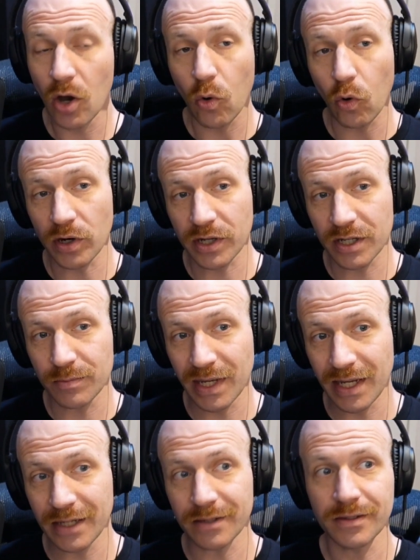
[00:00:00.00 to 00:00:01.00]
or it could
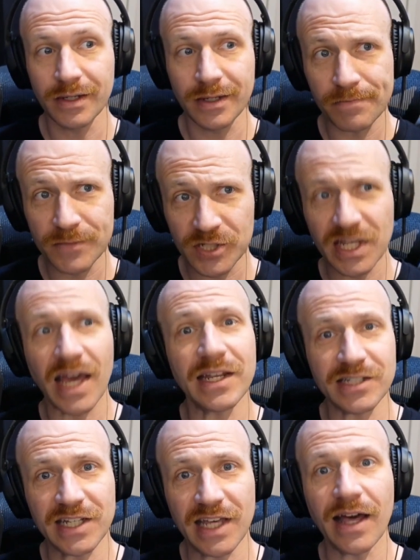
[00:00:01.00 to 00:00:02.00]
mean
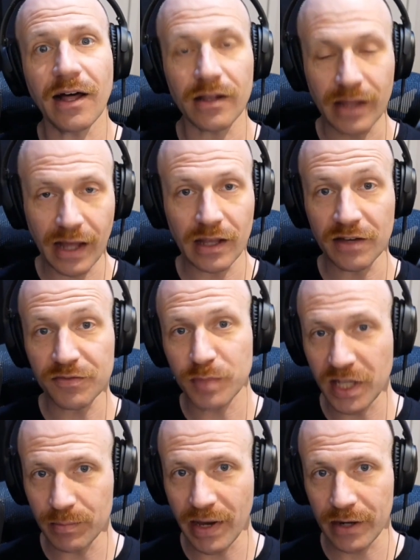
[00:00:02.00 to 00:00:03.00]
CATL
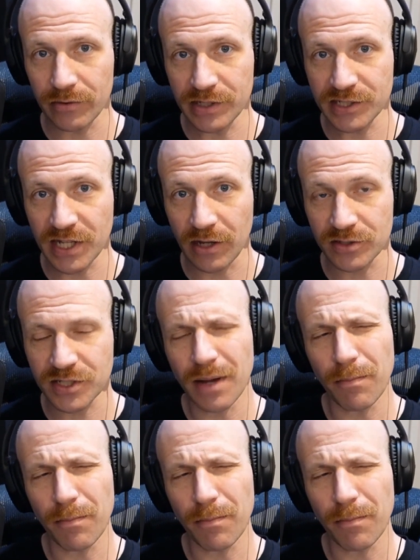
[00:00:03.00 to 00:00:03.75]
LFP battery cells.